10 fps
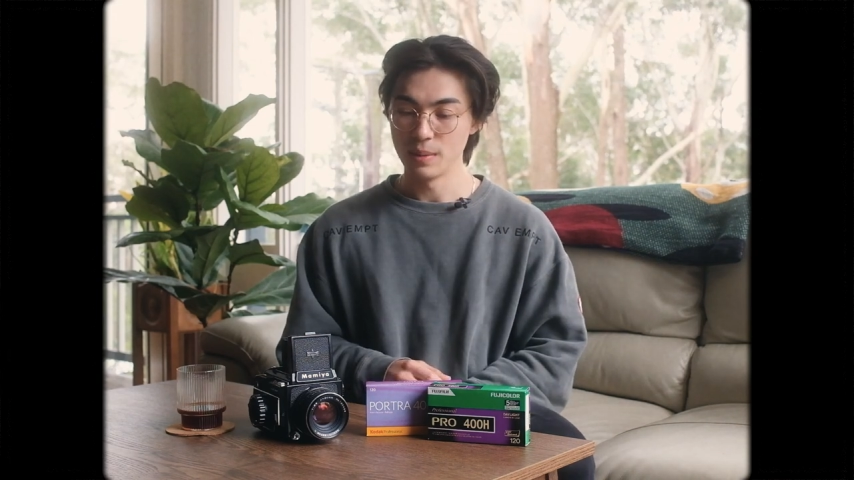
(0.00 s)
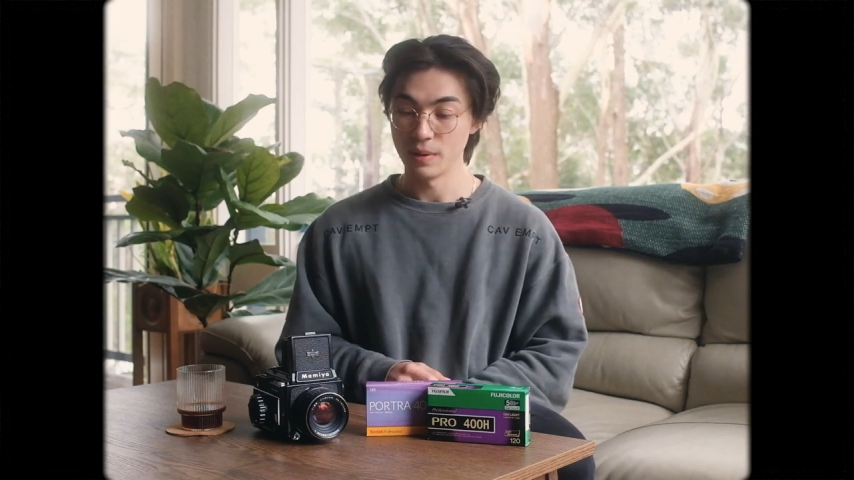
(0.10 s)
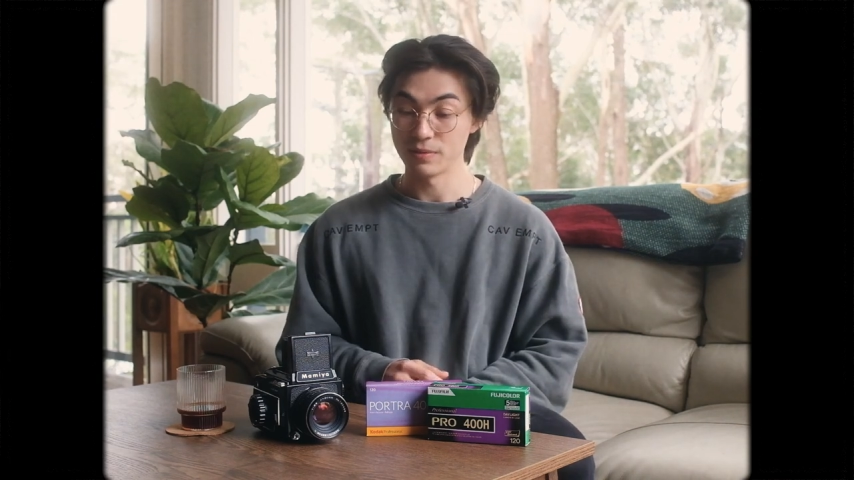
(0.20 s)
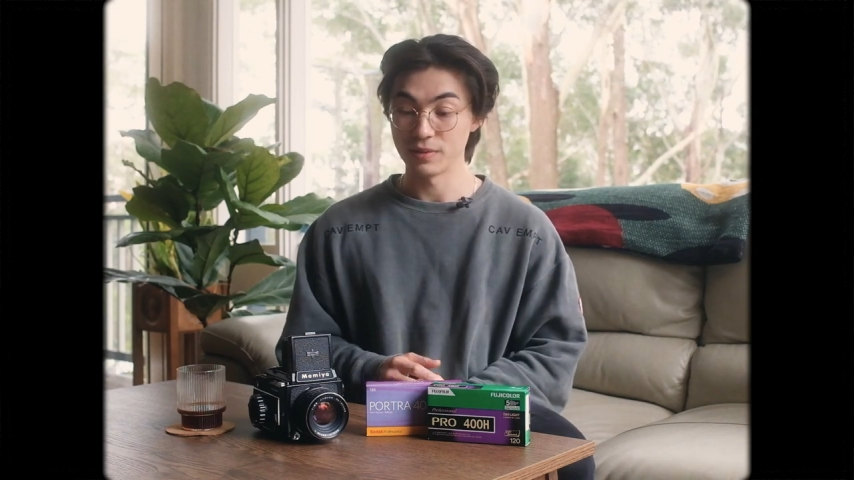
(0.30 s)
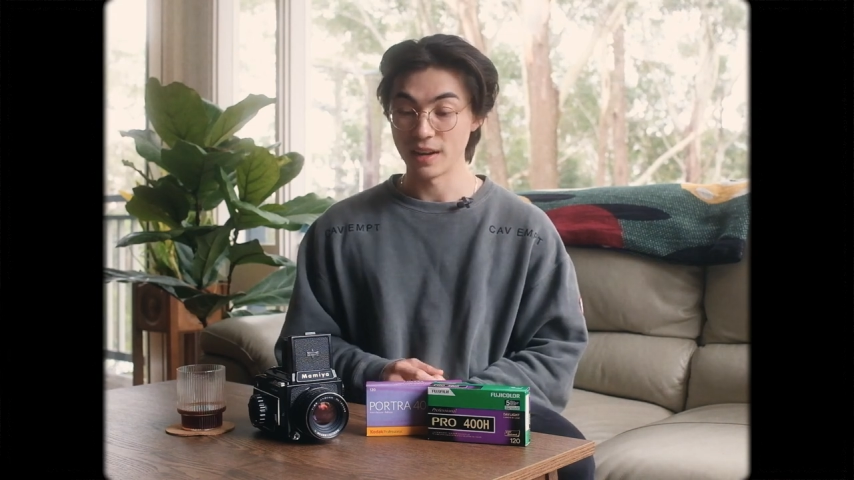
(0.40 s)

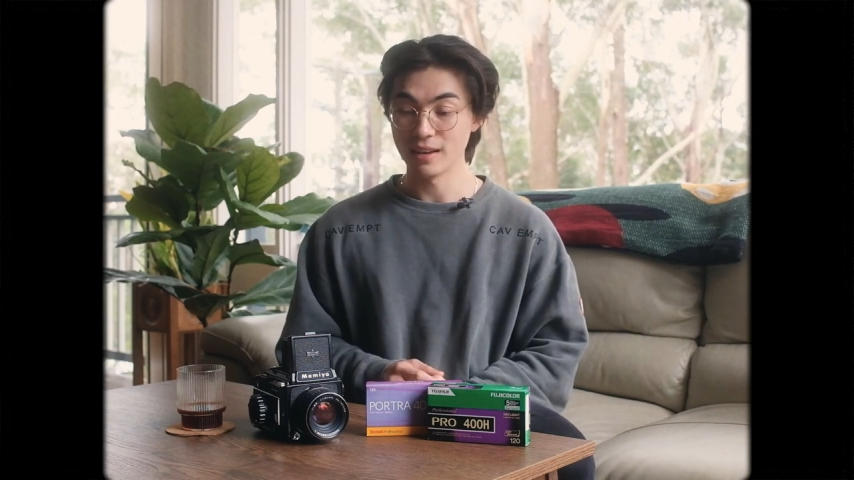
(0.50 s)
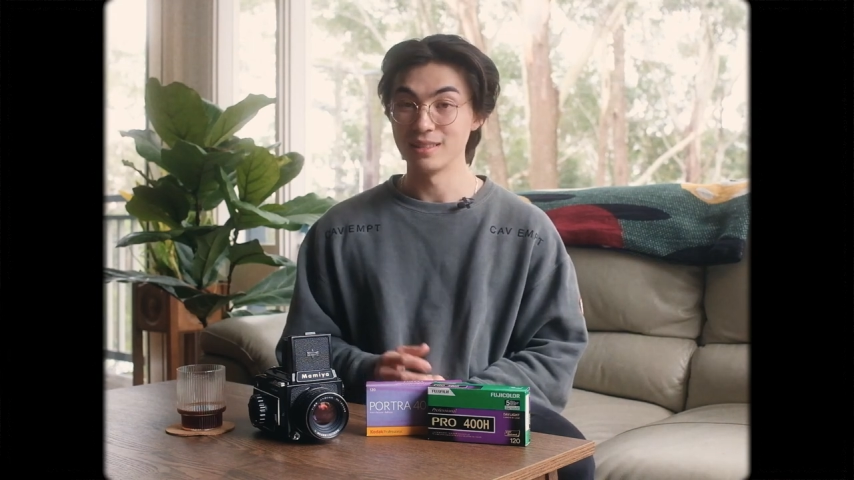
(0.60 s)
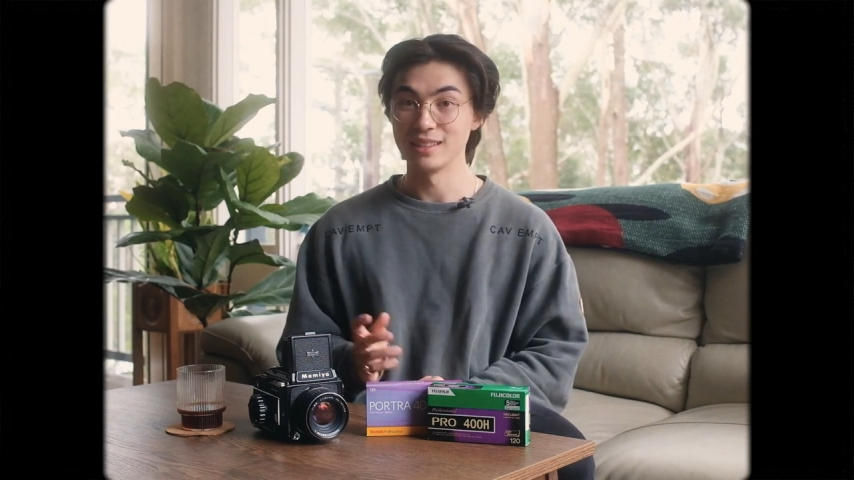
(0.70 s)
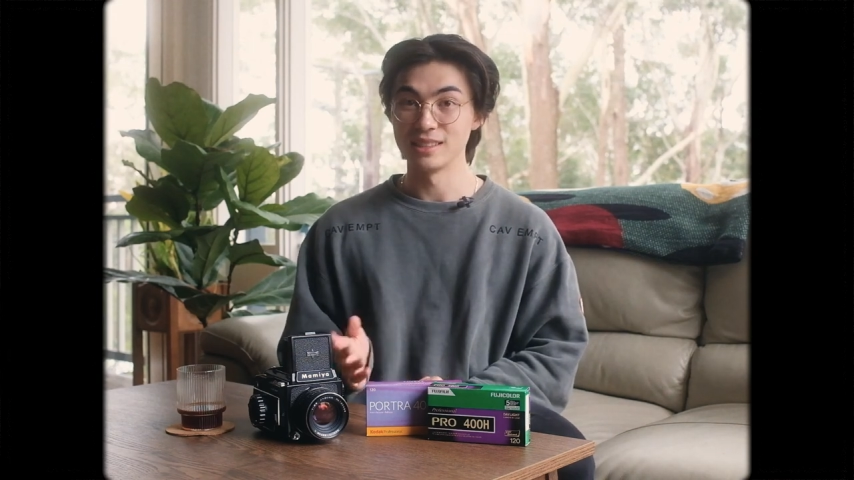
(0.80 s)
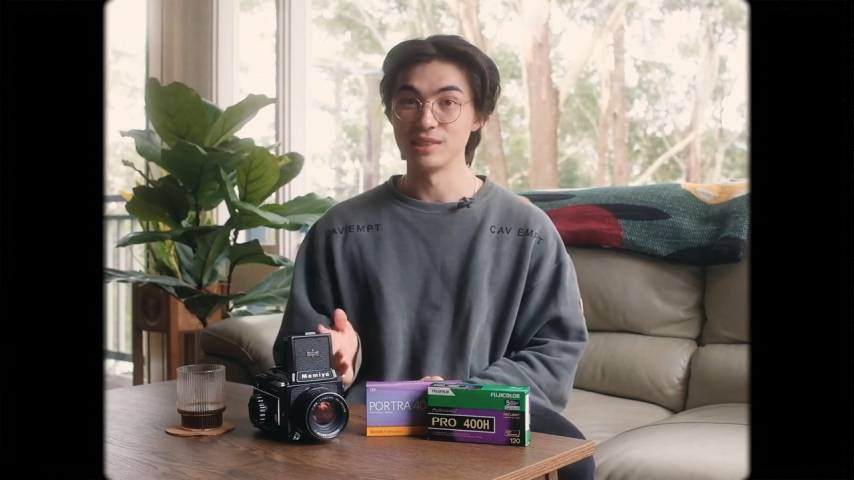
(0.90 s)
but for now,
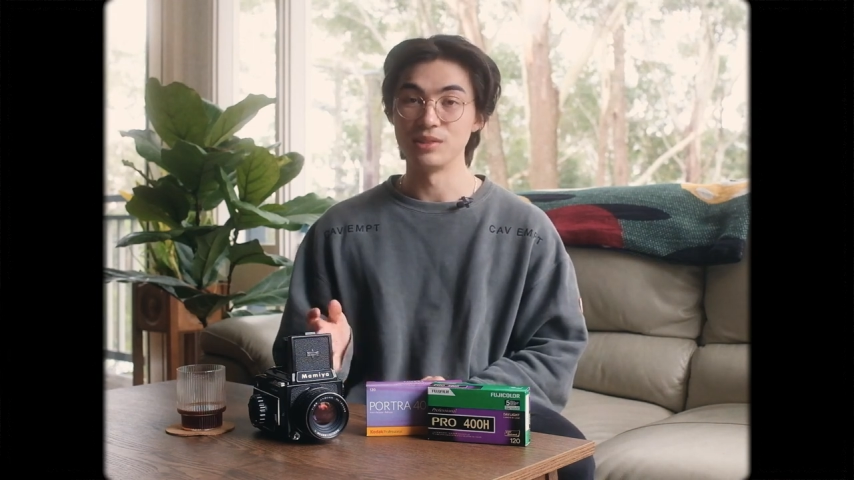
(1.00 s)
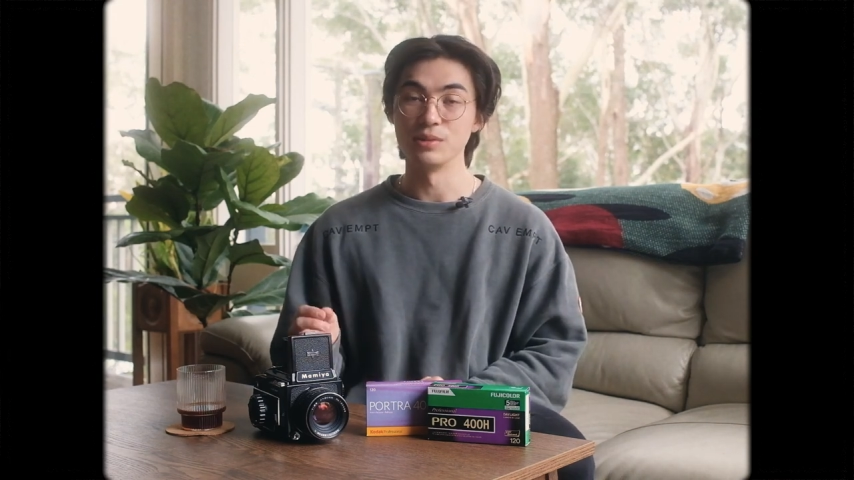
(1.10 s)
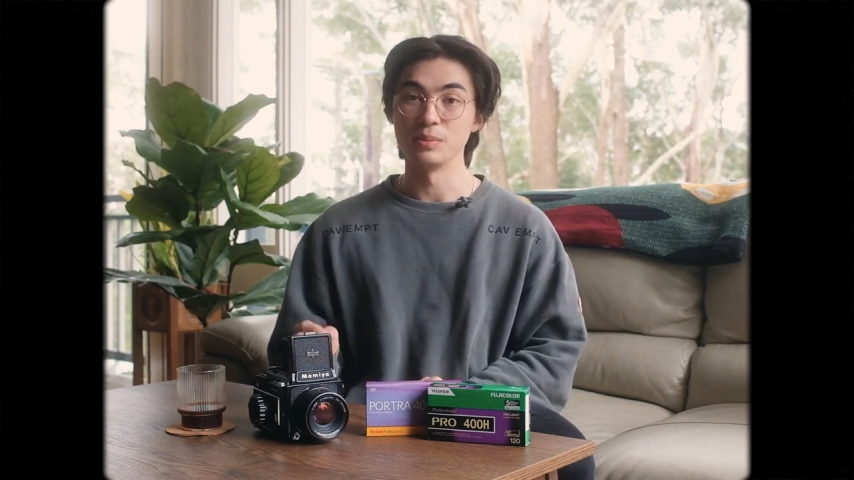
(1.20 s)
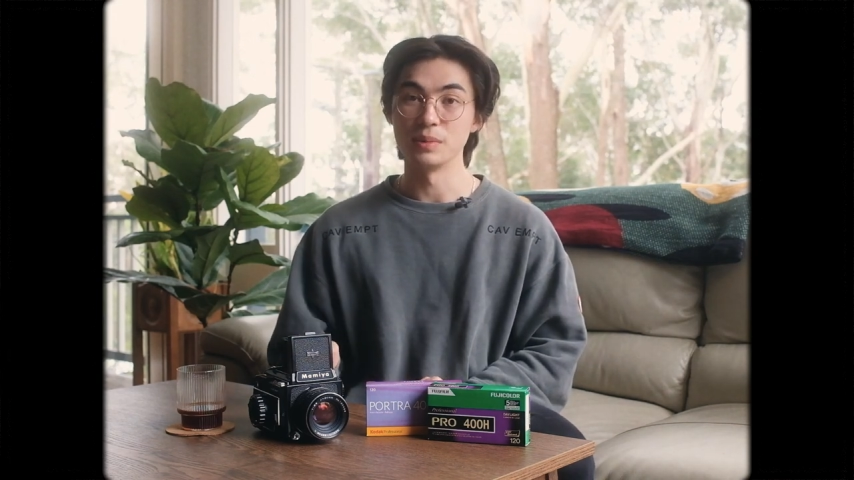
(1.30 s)
this is doing